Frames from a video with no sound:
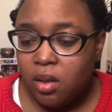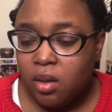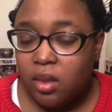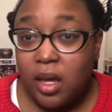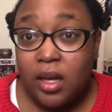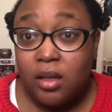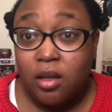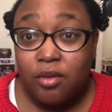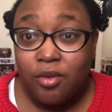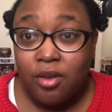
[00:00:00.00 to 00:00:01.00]
that
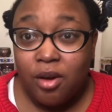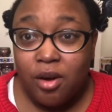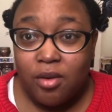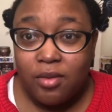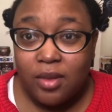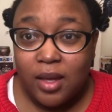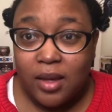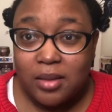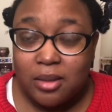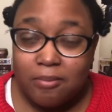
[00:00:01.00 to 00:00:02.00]
looks for the heart in things.